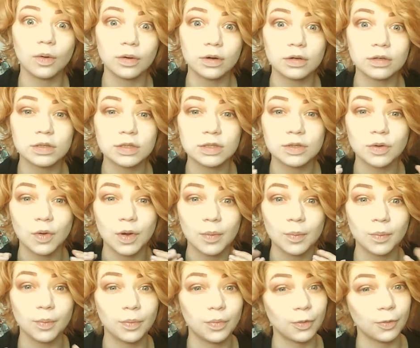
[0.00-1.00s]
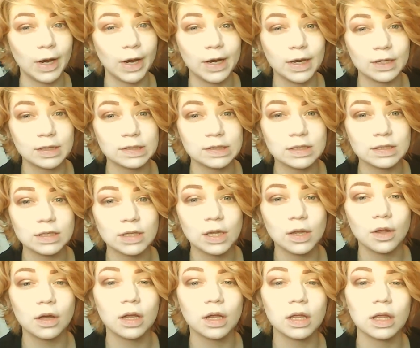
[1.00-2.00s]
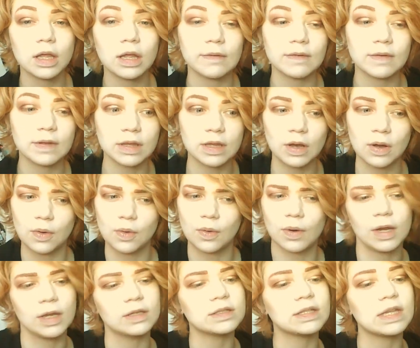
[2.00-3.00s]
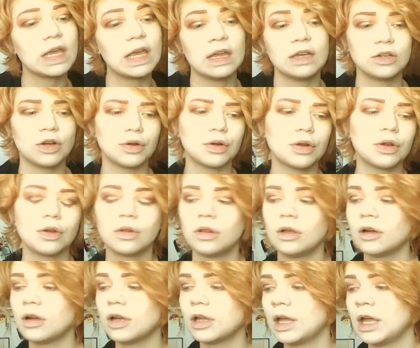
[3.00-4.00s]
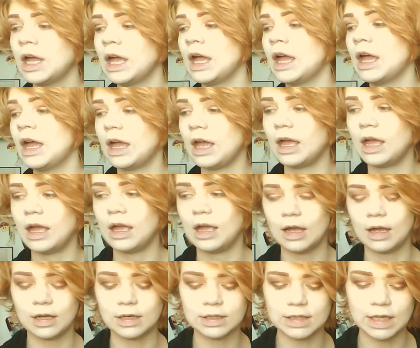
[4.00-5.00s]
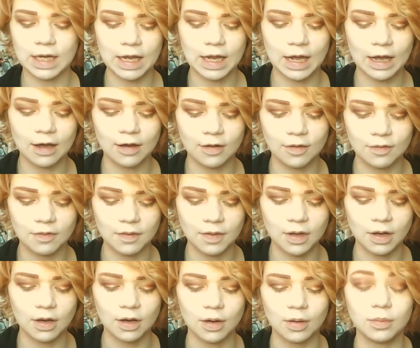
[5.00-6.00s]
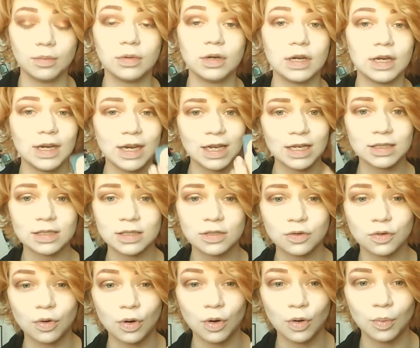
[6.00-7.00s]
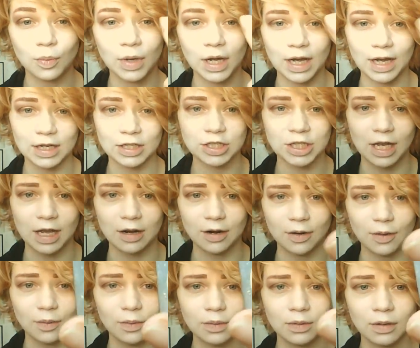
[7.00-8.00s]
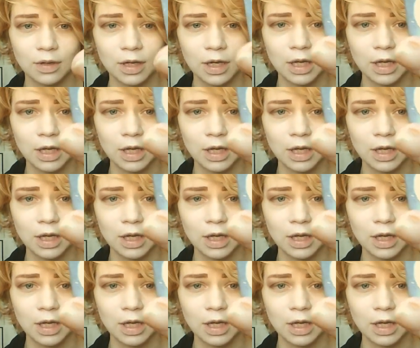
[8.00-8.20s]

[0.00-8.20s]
corner so it brightens the look, even though it's a darker look. And I have NYX Chrome eyeshadow.